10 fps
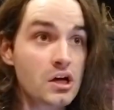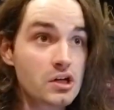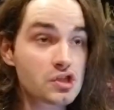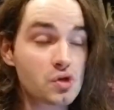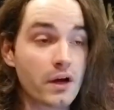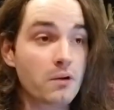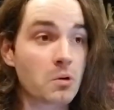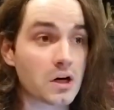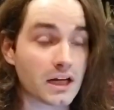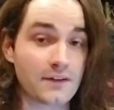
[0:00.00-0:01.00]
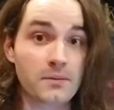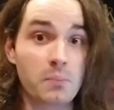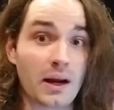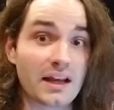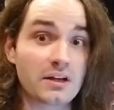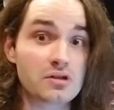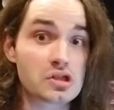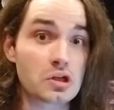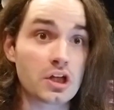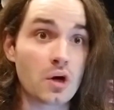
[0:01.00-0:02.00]
Soilwork have a brand new
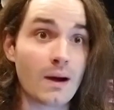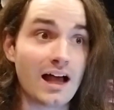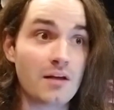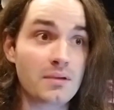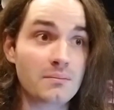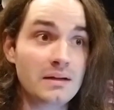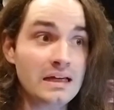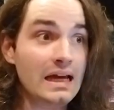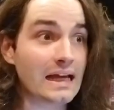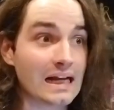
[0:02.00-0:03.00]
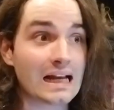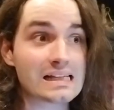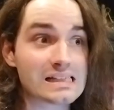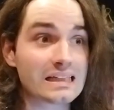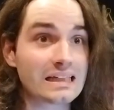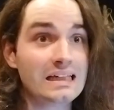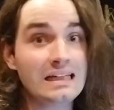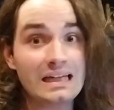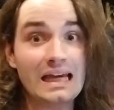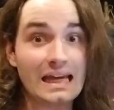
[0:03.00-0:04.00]
studio album, and honestly,
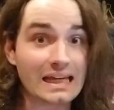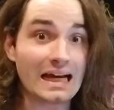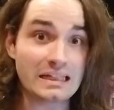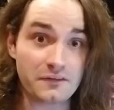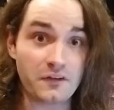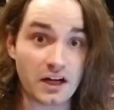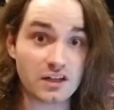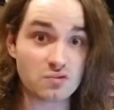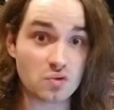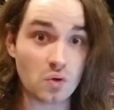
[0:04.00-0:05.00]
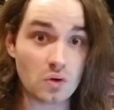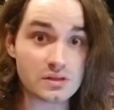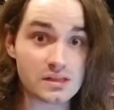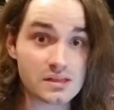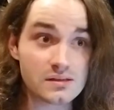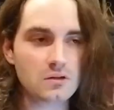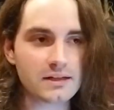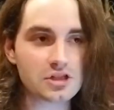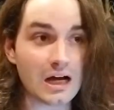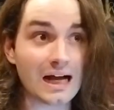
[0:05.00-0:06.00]
it kind of fucking rules.
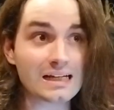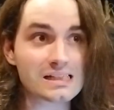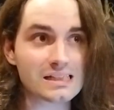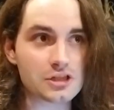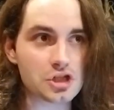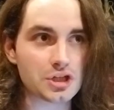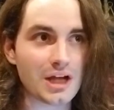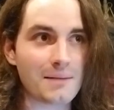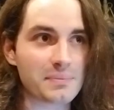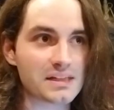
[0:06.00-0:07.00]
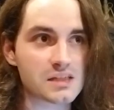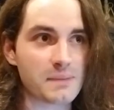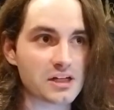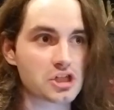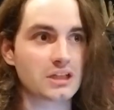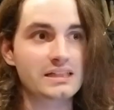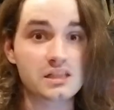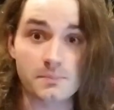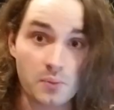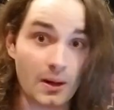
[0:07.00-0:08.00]
Which honestly should not be especially
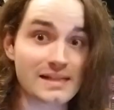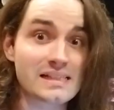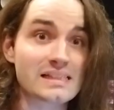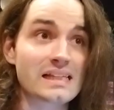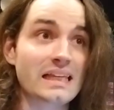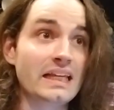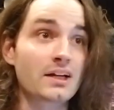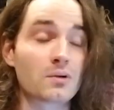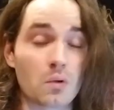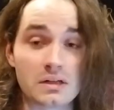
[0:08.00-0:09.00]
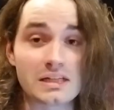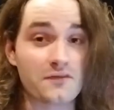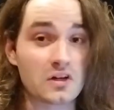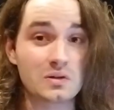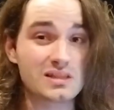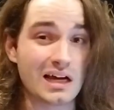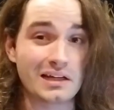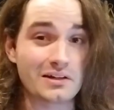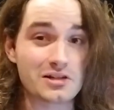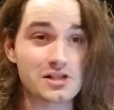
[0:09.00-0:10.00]
surprising to hear or difficult to
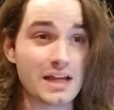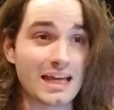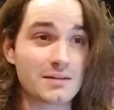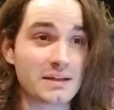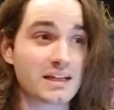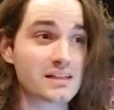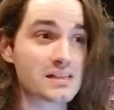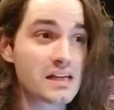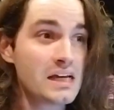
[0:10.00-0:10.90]
understand, because